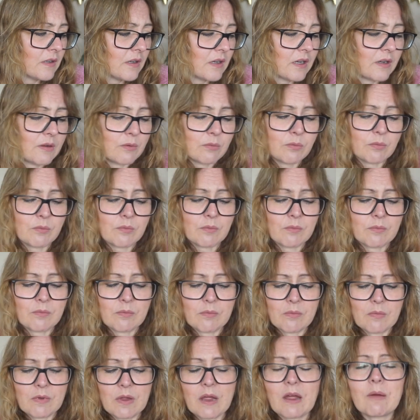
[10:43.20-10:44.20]
I,
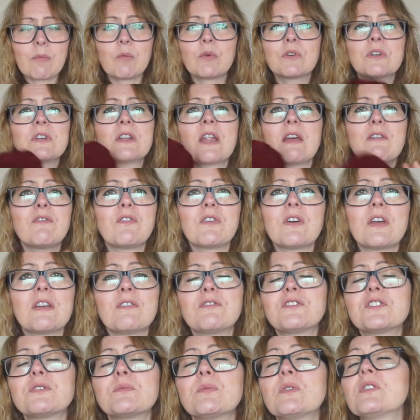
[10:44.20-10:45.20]
I would never,
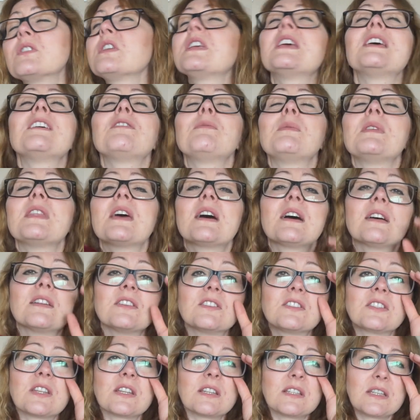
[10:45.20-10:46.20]
if someone gave me that
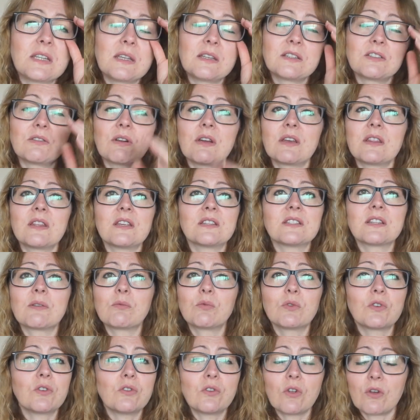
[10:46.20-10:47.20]
and said, here, try this, I
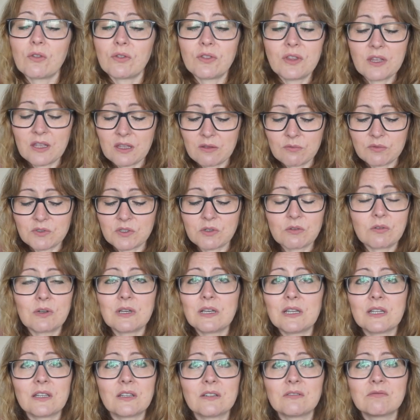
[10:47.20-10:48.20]
would not think it was
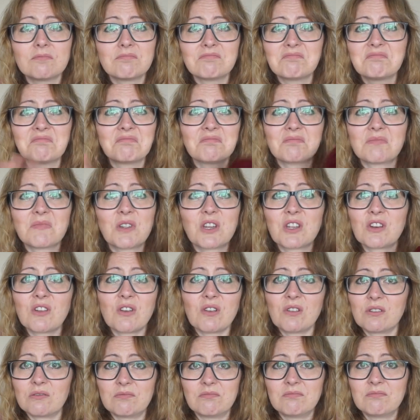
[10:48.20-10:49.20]
acrylic at
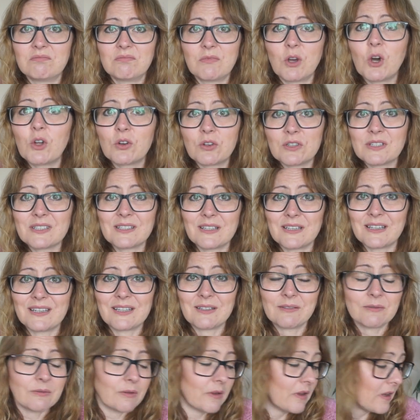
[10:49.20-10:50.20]
all,
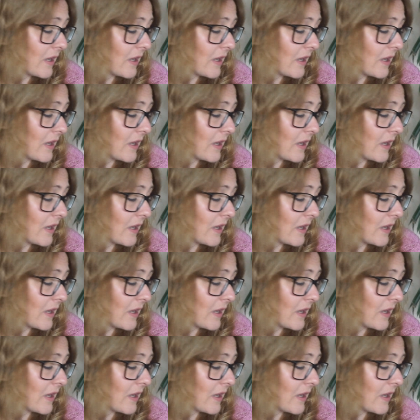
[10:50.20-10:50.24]
honestly.